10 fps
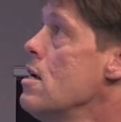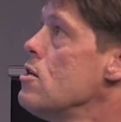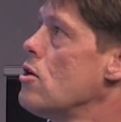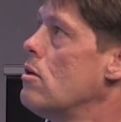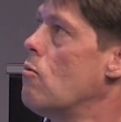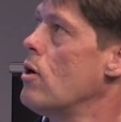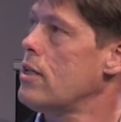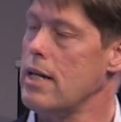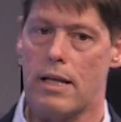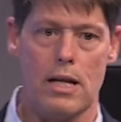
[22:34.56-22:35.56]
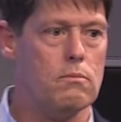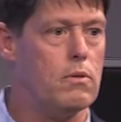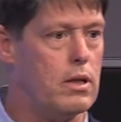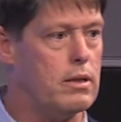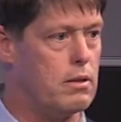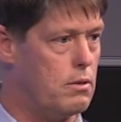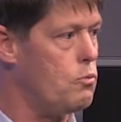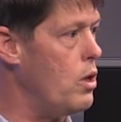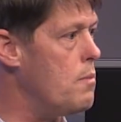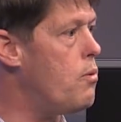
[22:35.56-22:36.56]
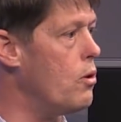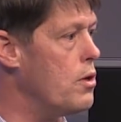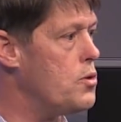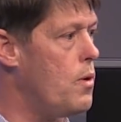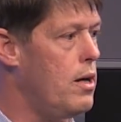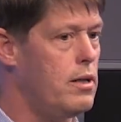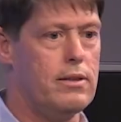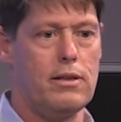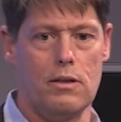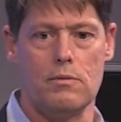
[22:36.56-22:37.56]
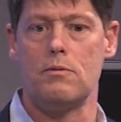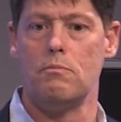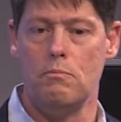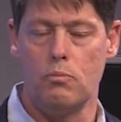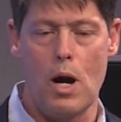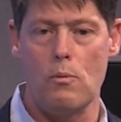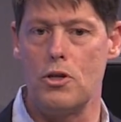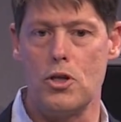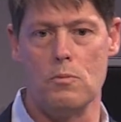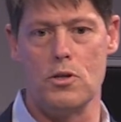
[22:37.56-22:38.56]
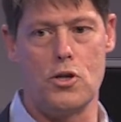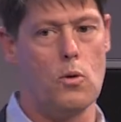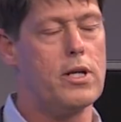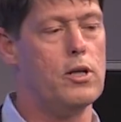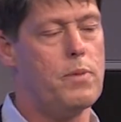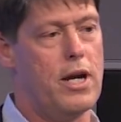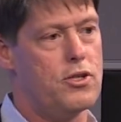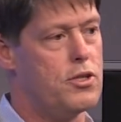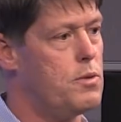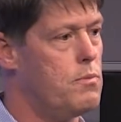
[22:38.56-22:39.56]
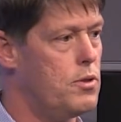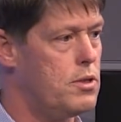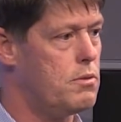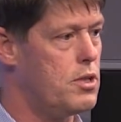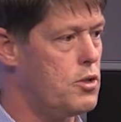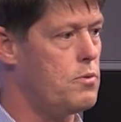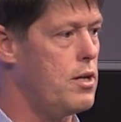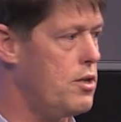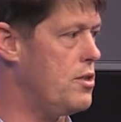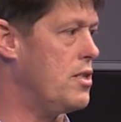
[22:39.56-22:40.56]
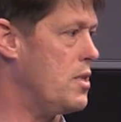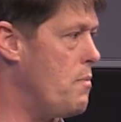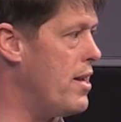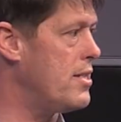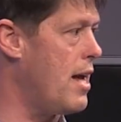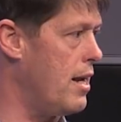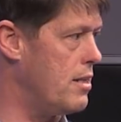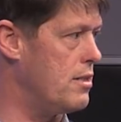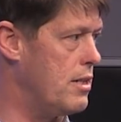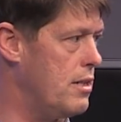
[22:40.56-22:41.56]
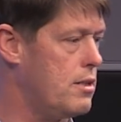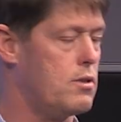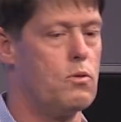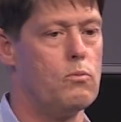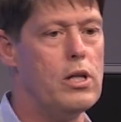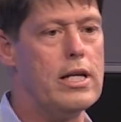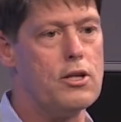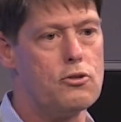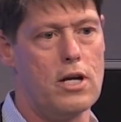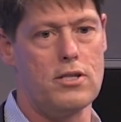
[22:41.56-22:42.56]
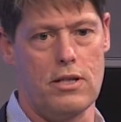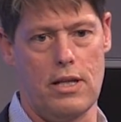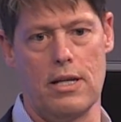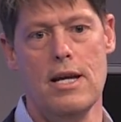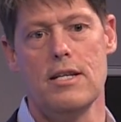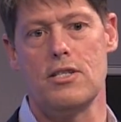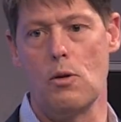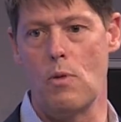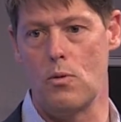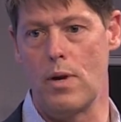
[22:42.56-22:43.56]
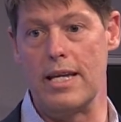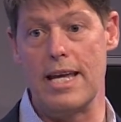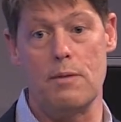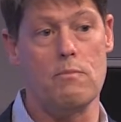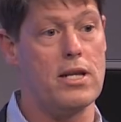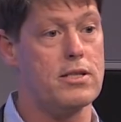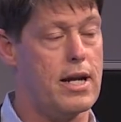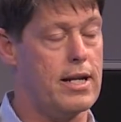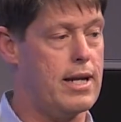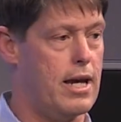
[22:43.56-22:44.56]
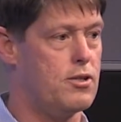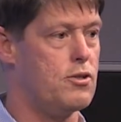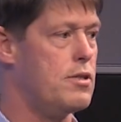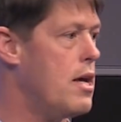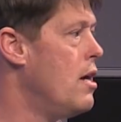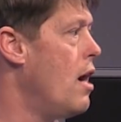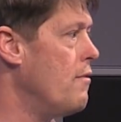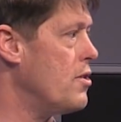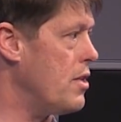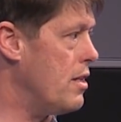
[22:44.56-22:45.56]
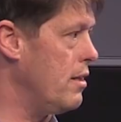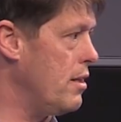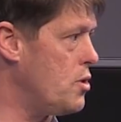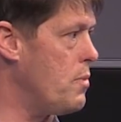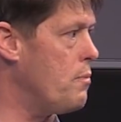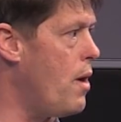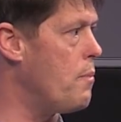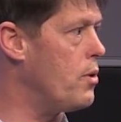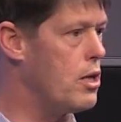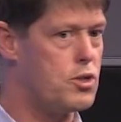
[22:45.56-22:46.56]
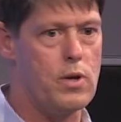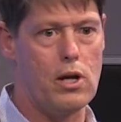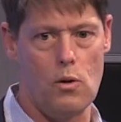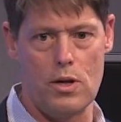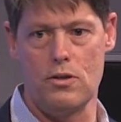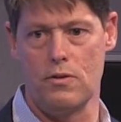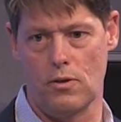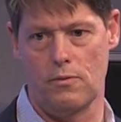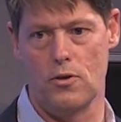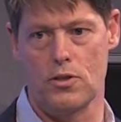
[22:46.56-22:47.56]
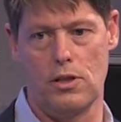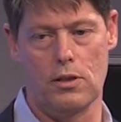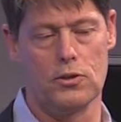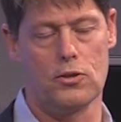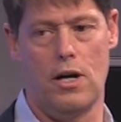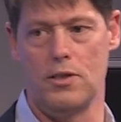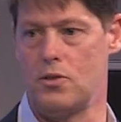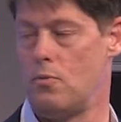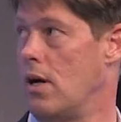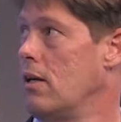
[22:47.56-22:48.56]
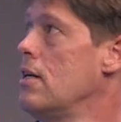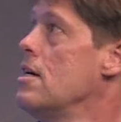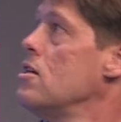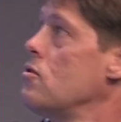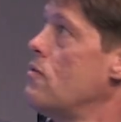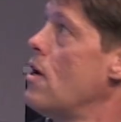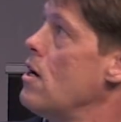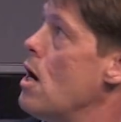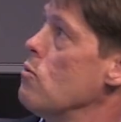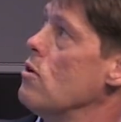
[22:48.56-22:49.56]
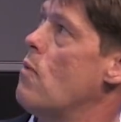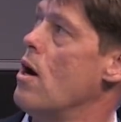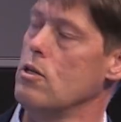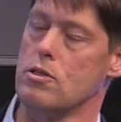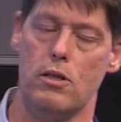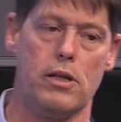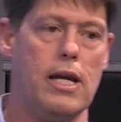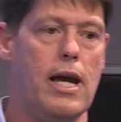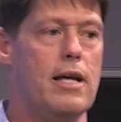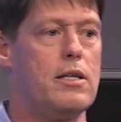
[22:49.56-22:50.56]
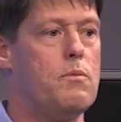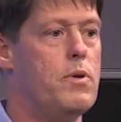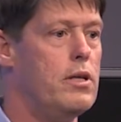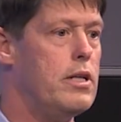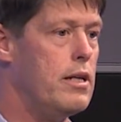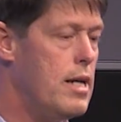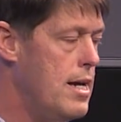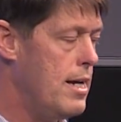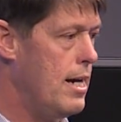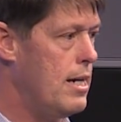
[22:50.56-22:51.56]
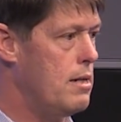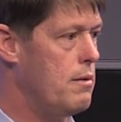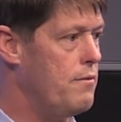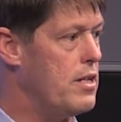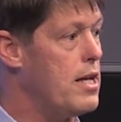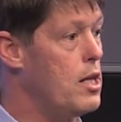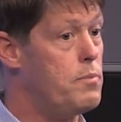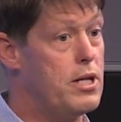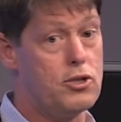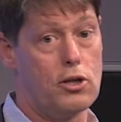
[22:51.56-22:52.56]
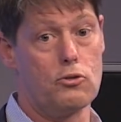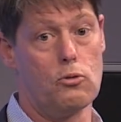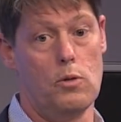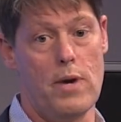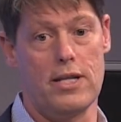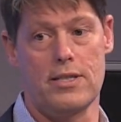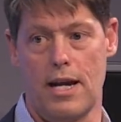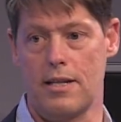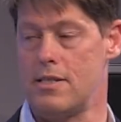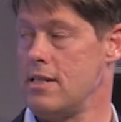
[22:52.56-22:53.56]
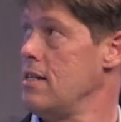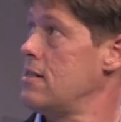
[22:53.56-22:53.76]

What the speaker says: So one thing that really important as well, primary tumors don't kill patients in most situations. It's the metastatic disease. So we're really interested in seeing whether we can hit metastatic cancers. Obviously, this will be the population we go into for first clinical trials as well. So we've done a number of models looking at the ability of these LNPs to control metastatic disease.